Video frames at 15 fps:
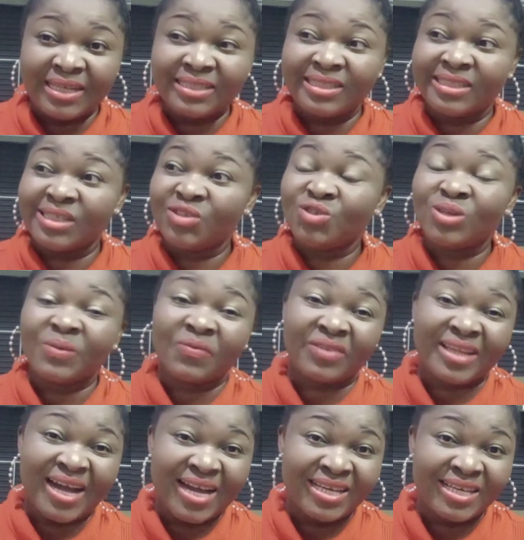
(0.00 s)
That's the city
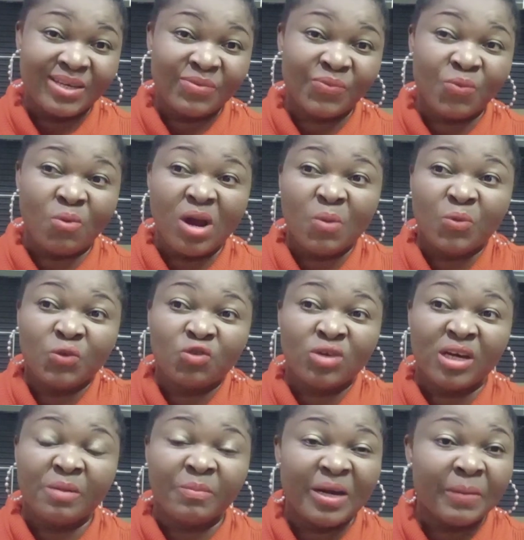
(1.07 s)
of Taif, where we
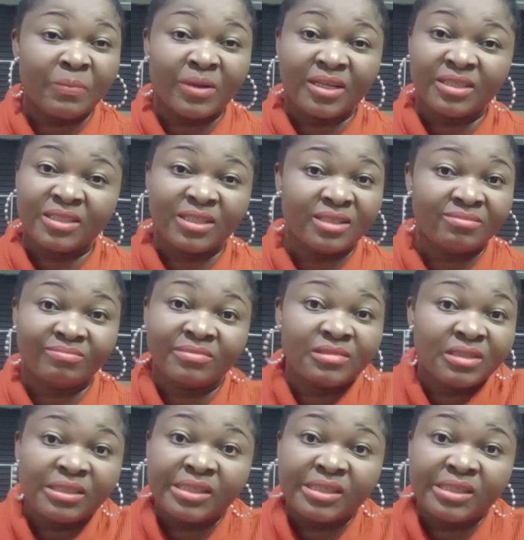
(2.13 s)
usually buy plantain.